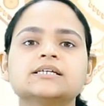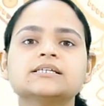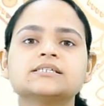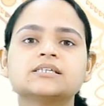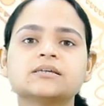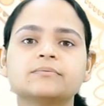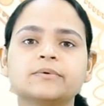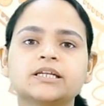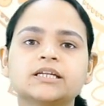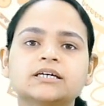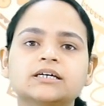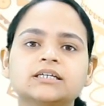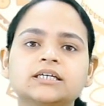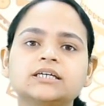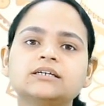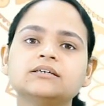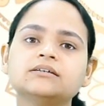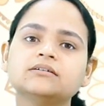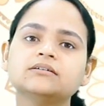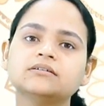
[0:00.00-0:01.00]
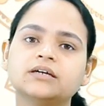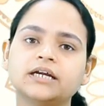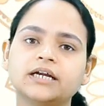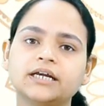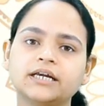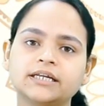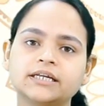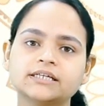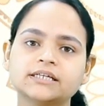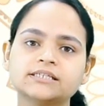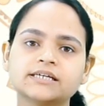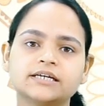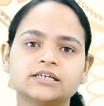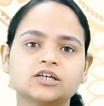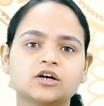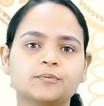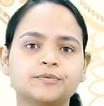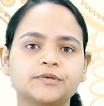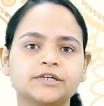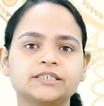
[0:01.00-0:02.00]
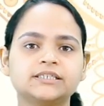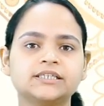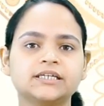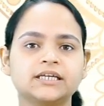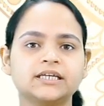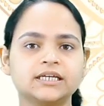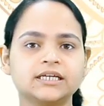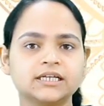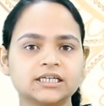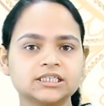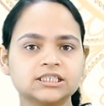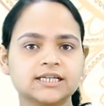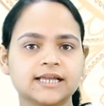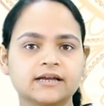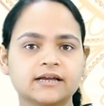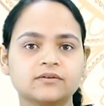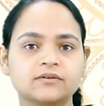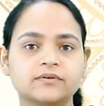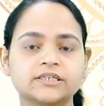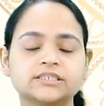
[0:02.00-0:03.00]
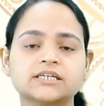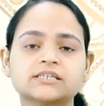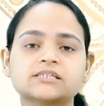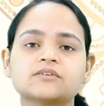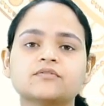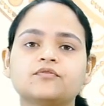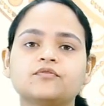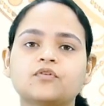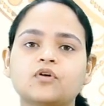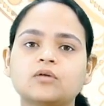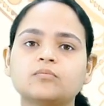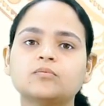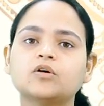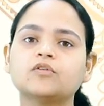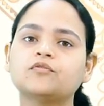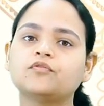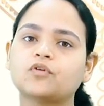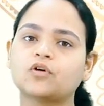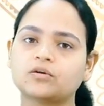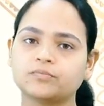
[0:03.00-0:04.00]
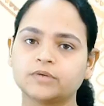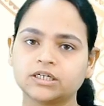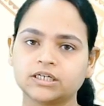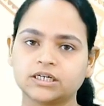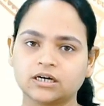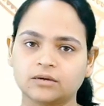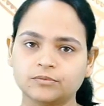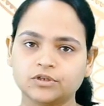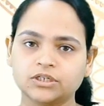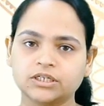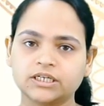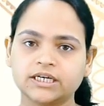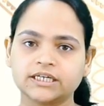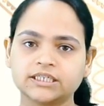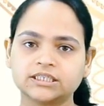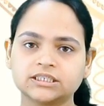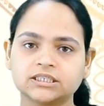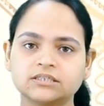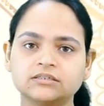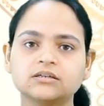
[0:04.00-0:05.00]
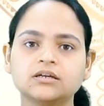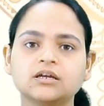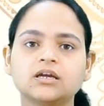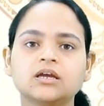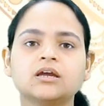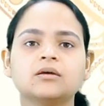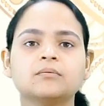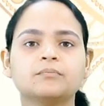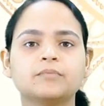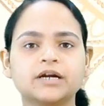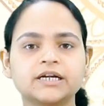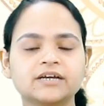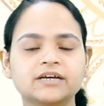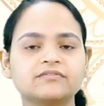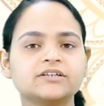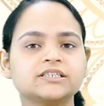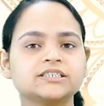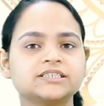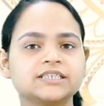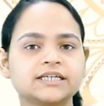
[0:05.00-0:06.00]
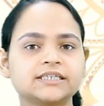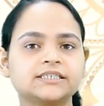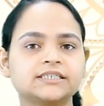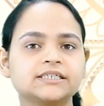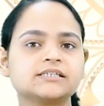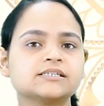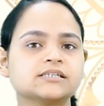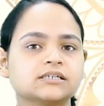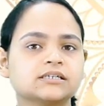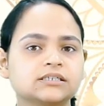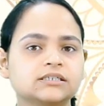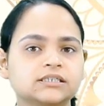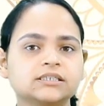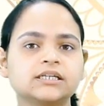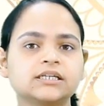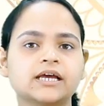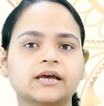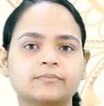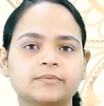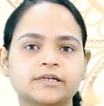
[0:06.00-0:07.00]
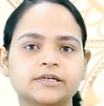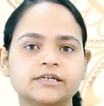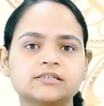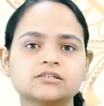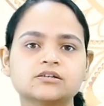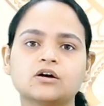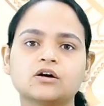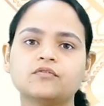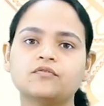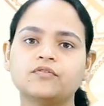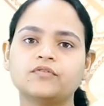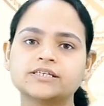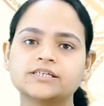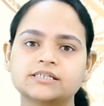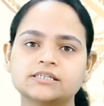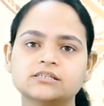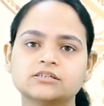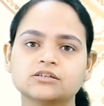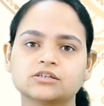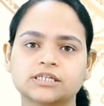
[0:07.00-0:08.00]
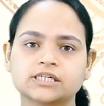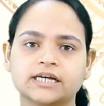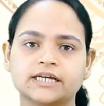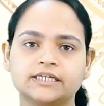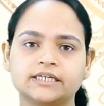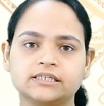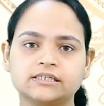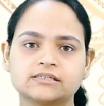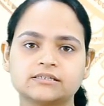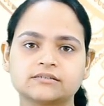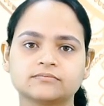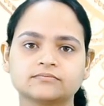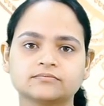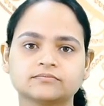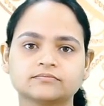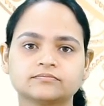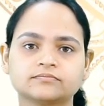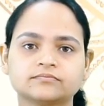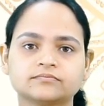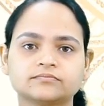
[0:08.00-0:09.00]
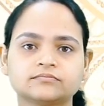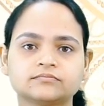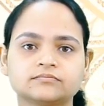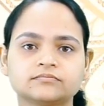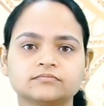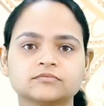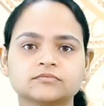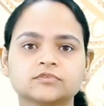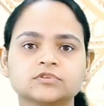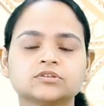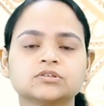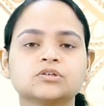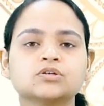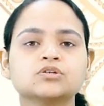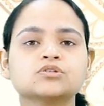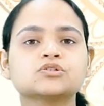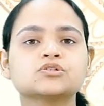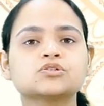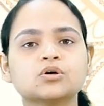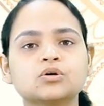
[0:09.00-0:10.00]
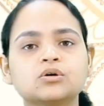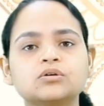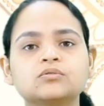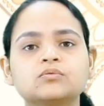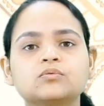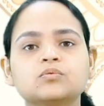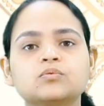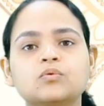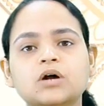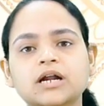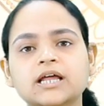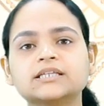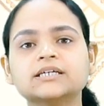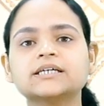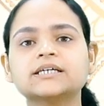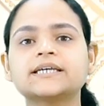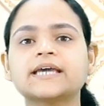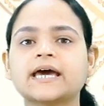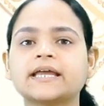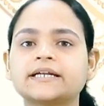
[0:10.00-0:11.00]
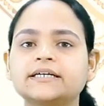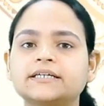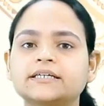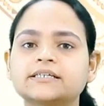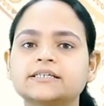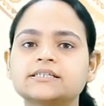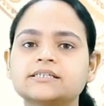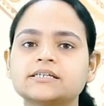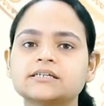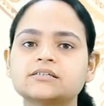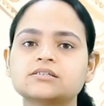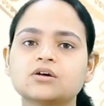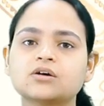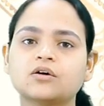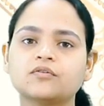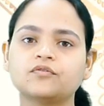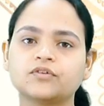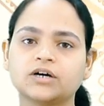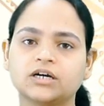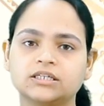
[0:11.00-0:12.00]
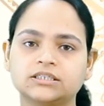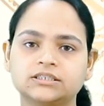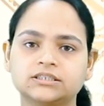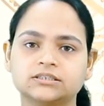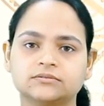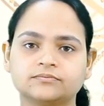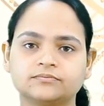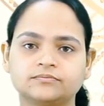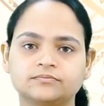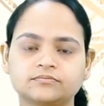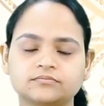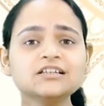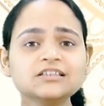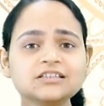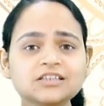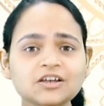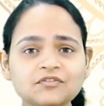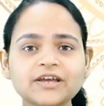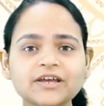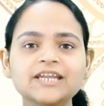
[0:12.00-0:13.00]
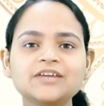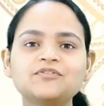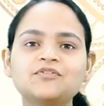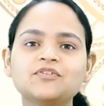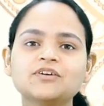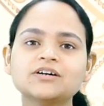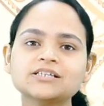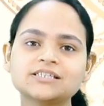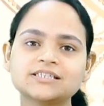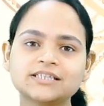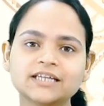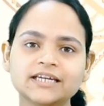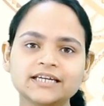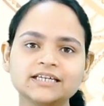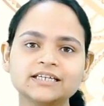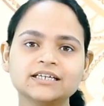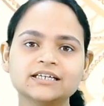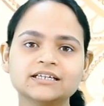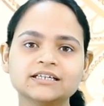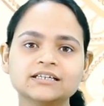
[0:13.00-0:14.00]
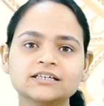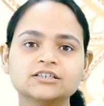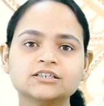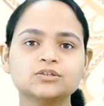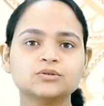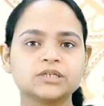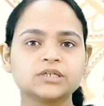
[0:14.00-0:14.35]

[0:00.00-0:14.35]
Similarly, Indians adopted the English language as a form of formal communication but have rejected certain habits of Western societies. So, what are the characteristics of culture? The very first thing to